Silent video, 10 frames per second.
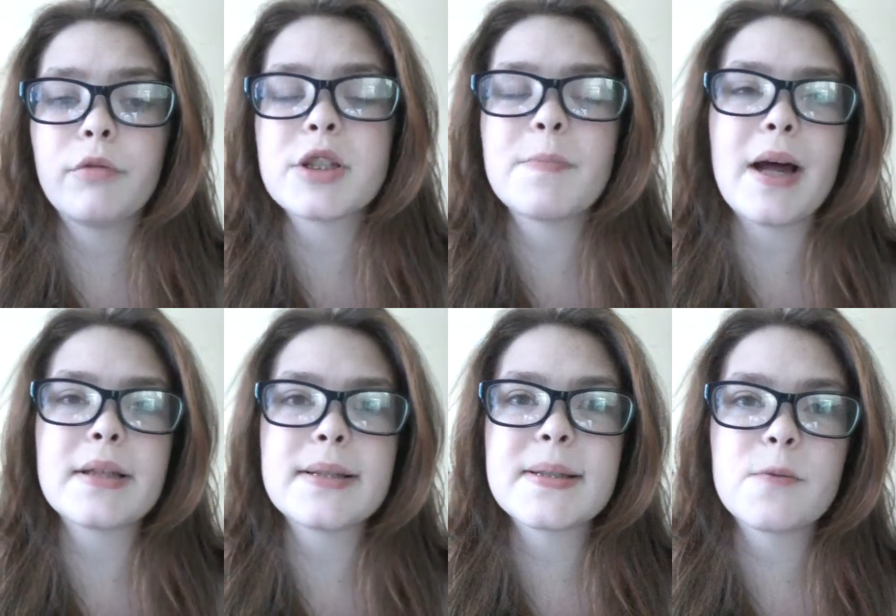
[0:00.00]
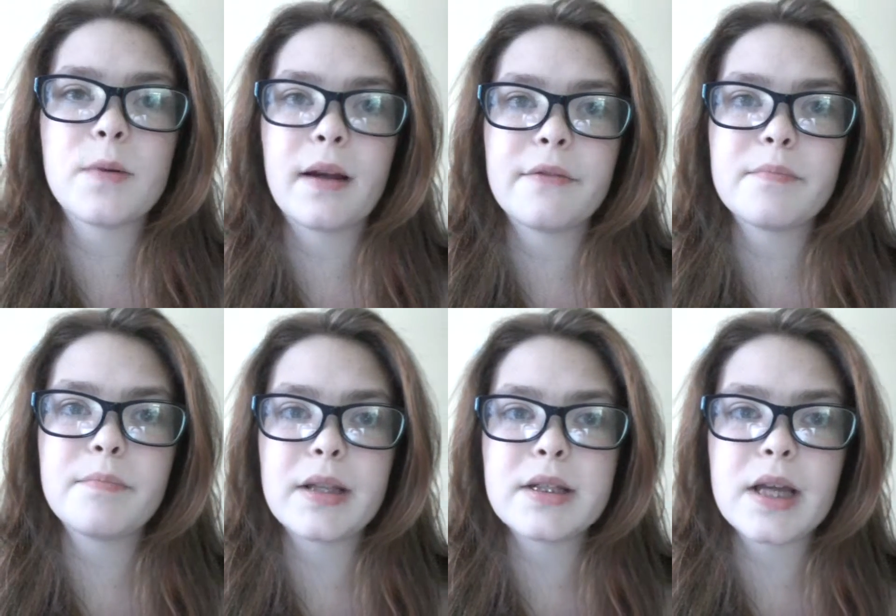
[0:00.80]
responses to what I've
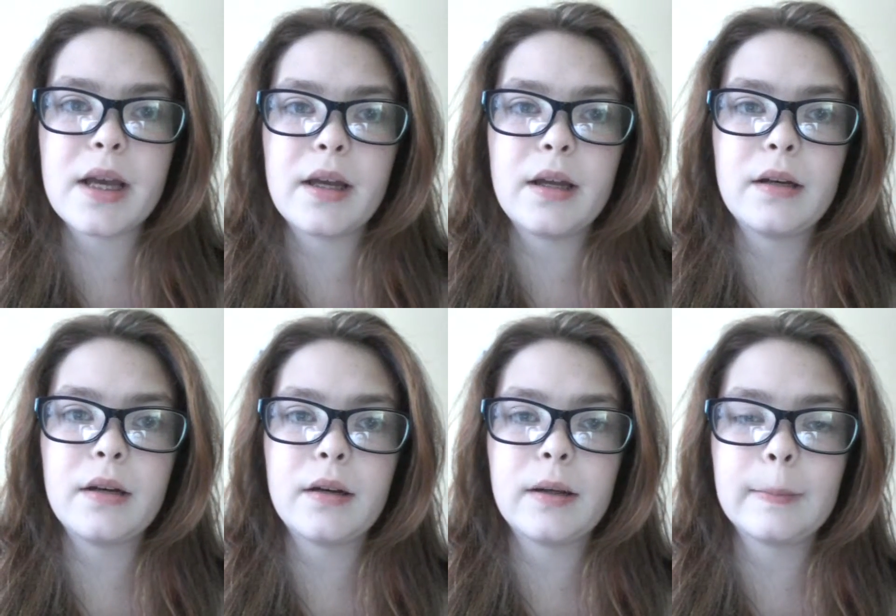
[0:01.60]
been saying